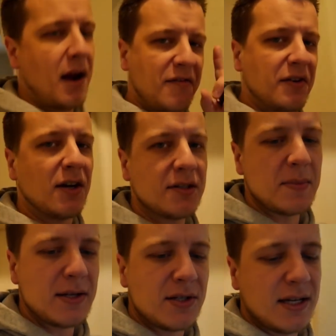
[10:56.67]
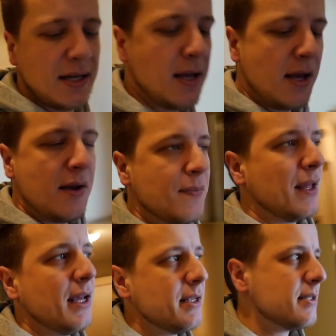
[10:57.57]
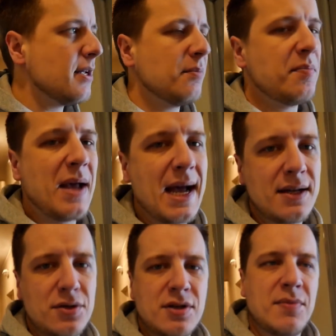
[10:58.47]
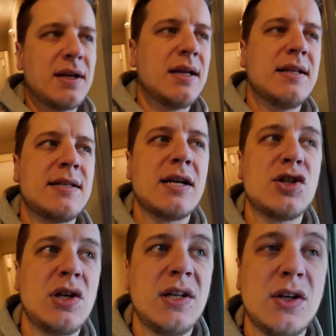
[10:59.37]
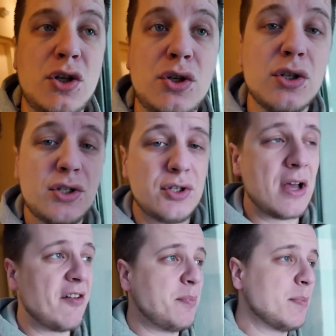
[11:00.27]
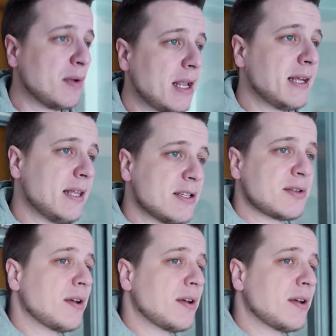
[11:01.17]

I forgot to mention that it is not bad or something. It's actually good to have people like this